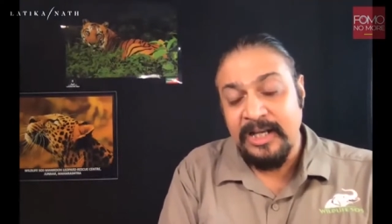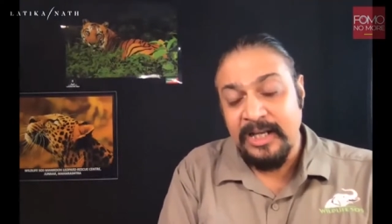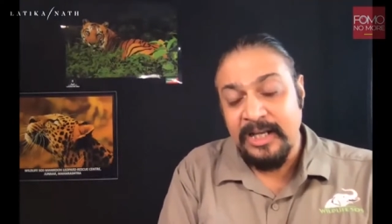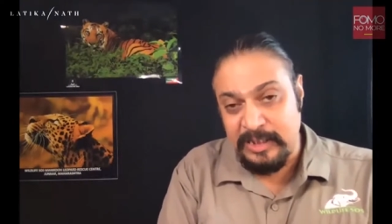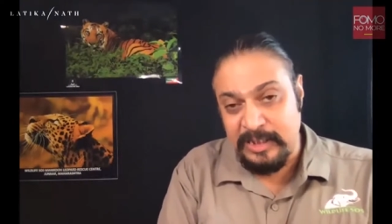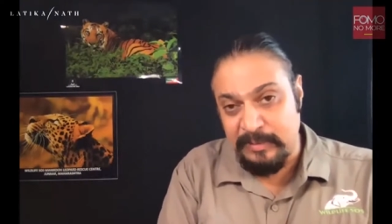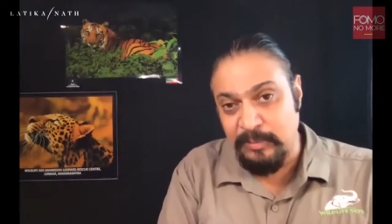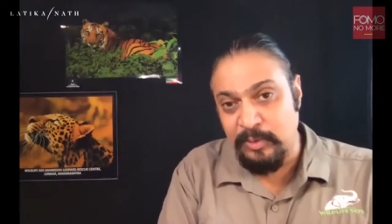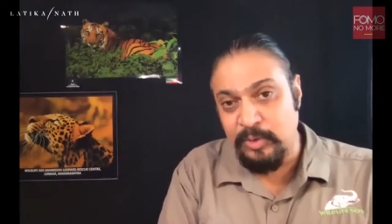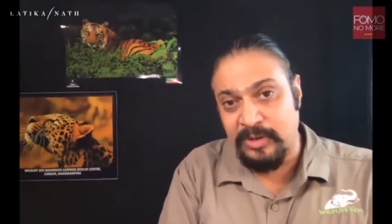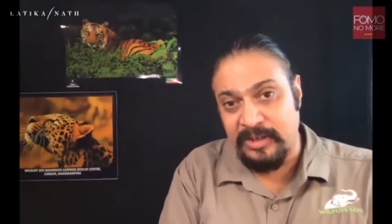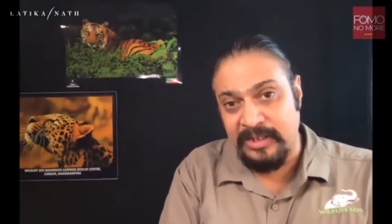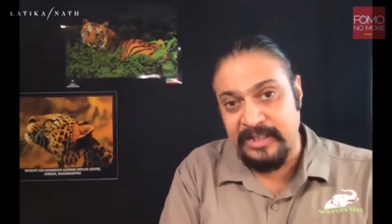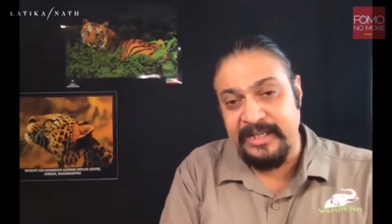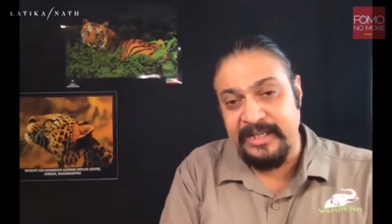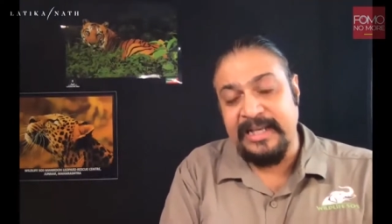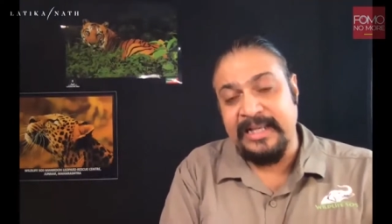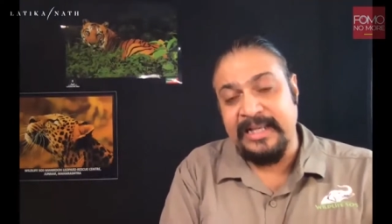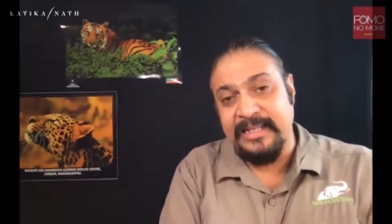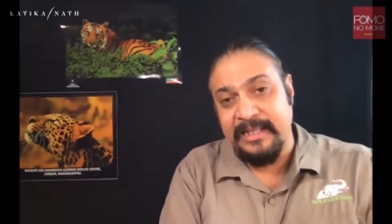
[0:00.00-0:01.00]

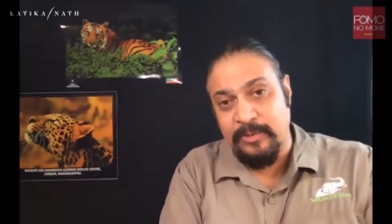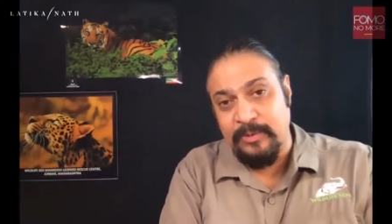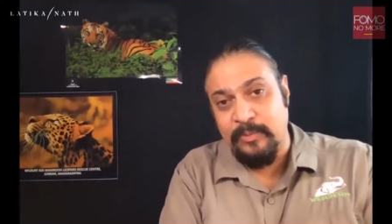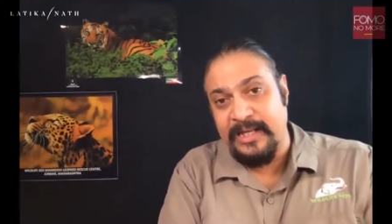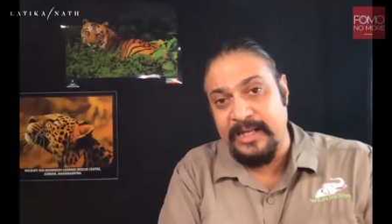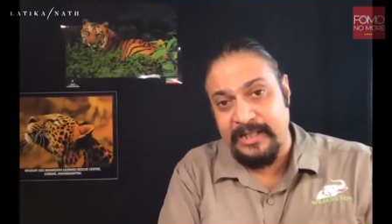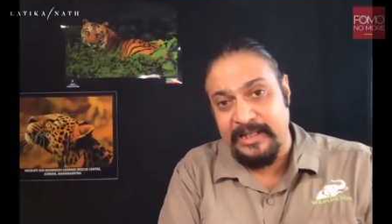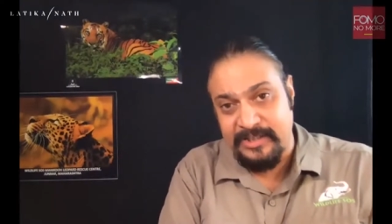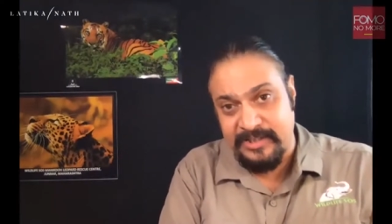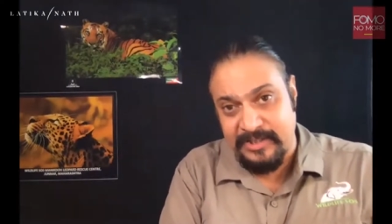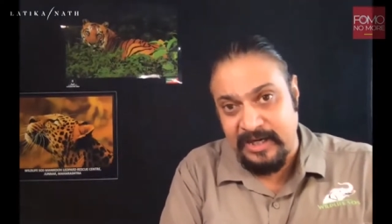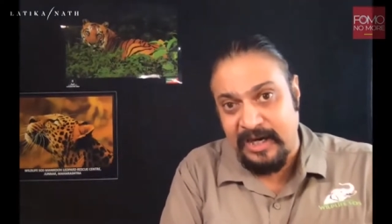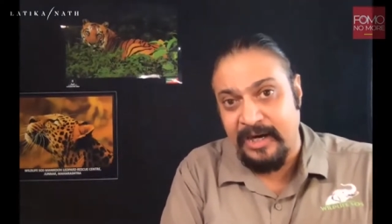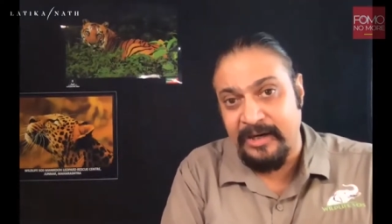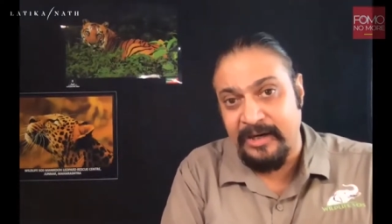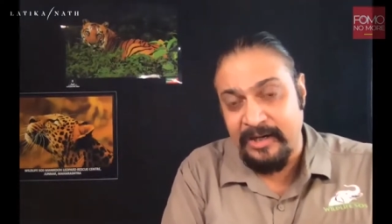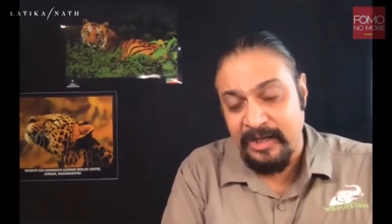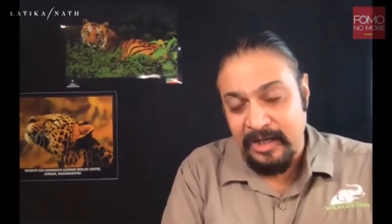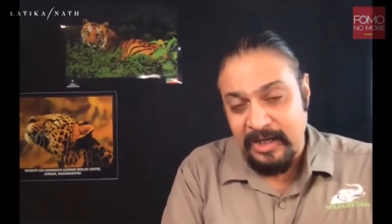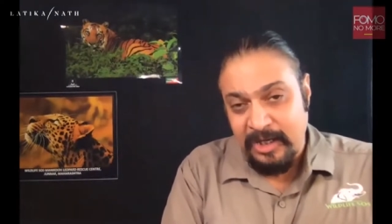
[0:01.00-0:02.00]
smoothly and then we can
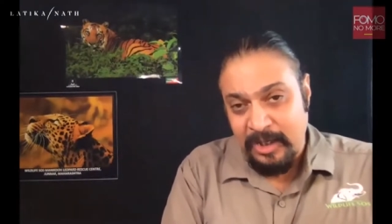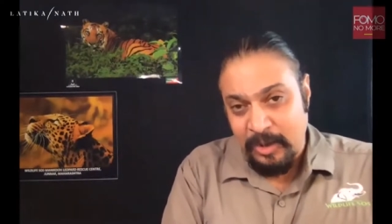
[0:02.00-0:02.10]
start